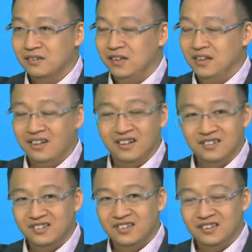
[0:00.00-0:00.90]
Yeah,
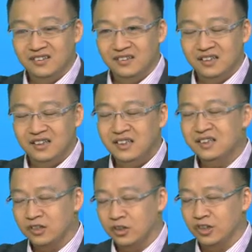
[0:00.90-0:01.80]
this
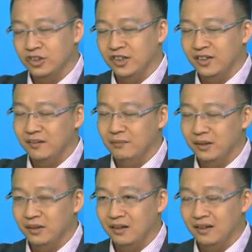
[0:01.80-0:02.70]
is a tragedy,
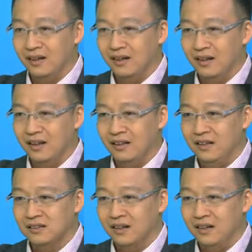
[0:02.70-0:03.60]
but at
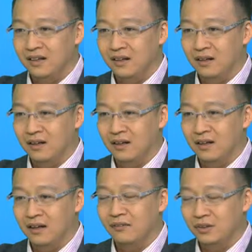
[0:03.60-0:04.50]
least
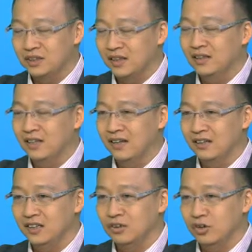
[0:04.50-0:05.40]
I would say
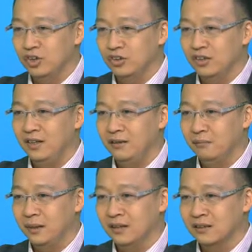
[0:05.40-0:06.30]
that this tragedy
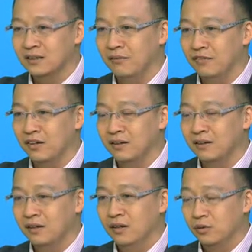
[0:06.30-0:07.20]
brings something
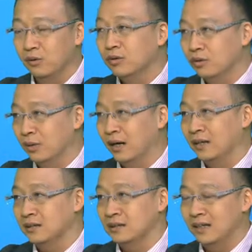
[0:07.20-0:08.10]
good to
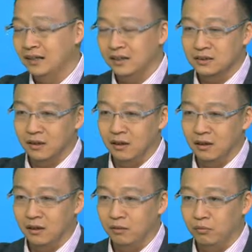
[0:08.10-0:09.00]
us. That is,
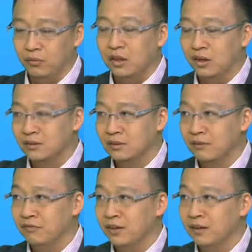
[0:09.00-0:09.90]
we learn
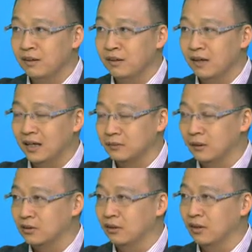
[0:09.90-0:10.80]
something,
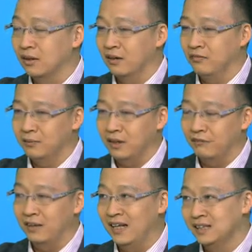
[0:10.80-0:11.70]
especially the government
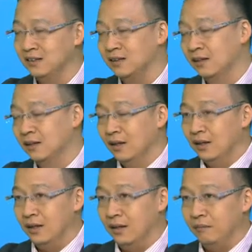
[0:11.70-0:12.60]
have a lesson.
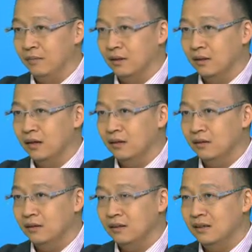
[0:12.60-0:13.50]

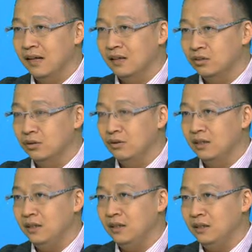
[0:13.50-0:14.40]
And
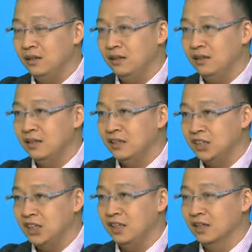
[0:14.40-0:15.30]
actually, in
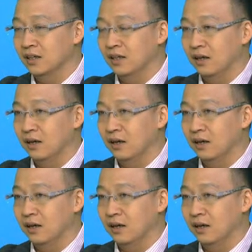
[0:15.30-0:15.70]
this year,